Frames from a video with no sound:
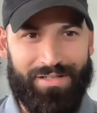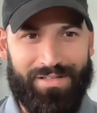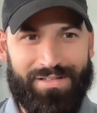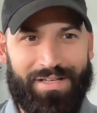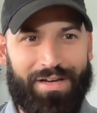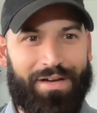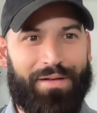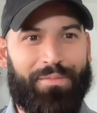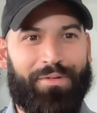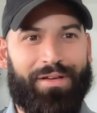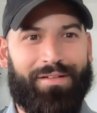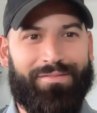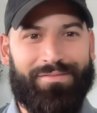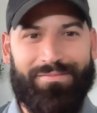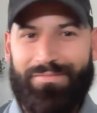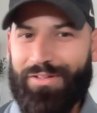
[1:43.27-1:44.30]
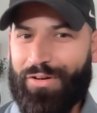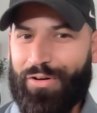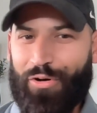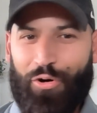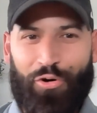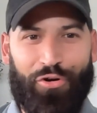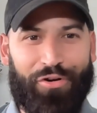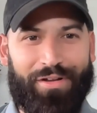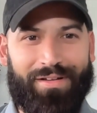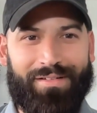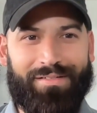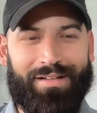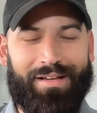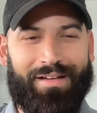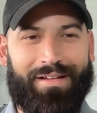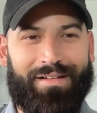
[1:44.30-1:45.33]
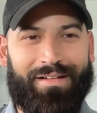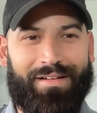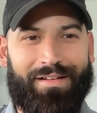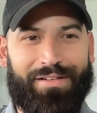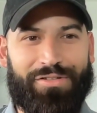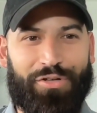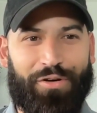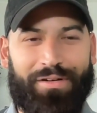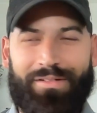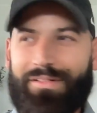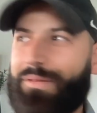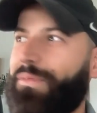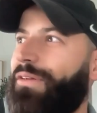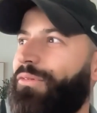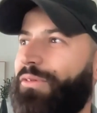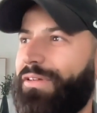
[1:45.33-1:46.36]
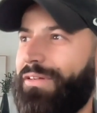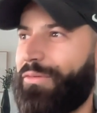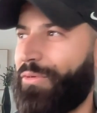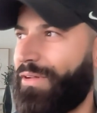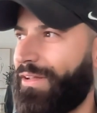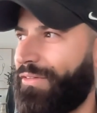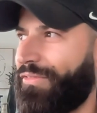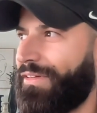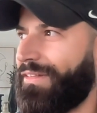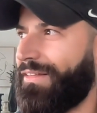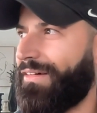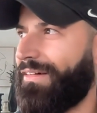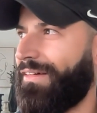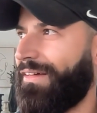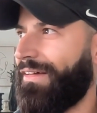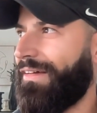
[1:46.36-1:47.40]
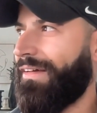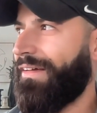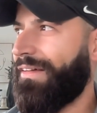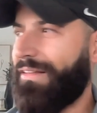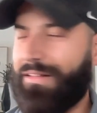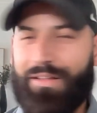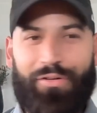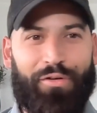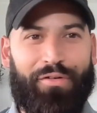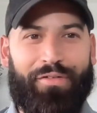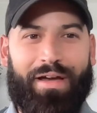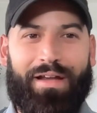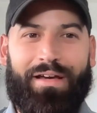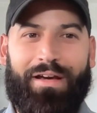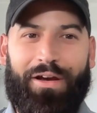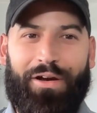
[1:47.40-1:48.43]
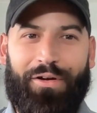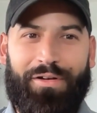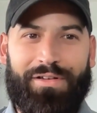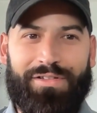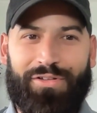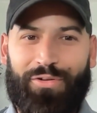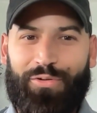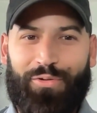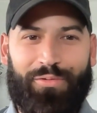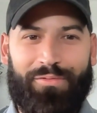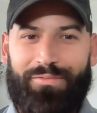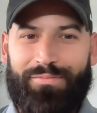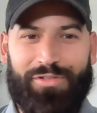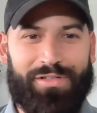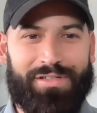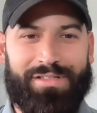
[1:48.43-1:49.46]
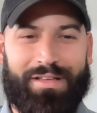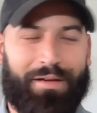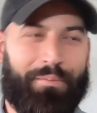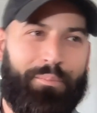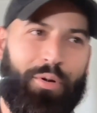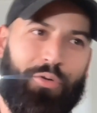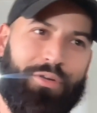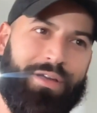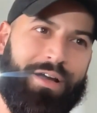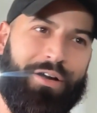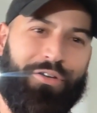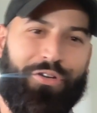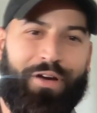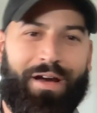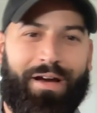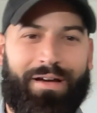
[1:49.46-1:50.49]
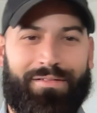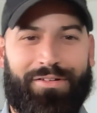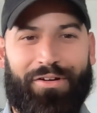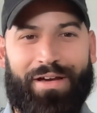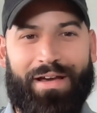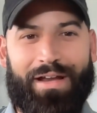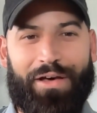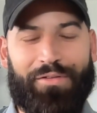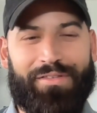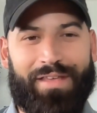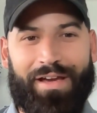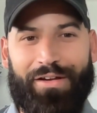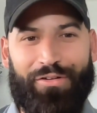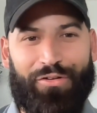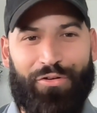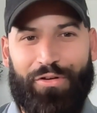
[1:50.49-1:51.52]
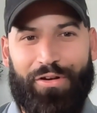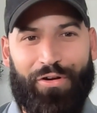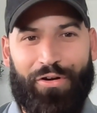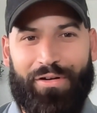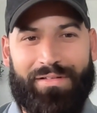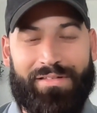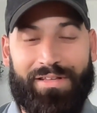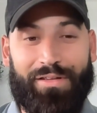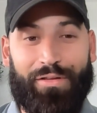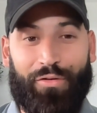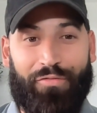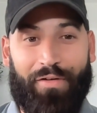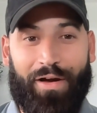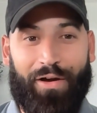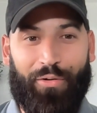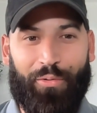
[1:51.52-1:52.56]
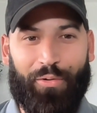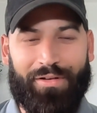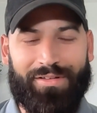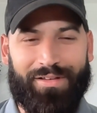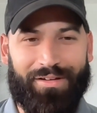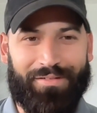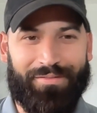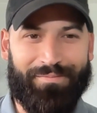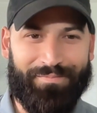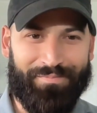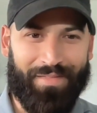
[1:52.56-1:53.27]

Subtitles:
good time. We ordered in and enjoyed it. I mean, we live in the Little Havana area, so just like poking out your head outside, you could hear and see the fireworks. So it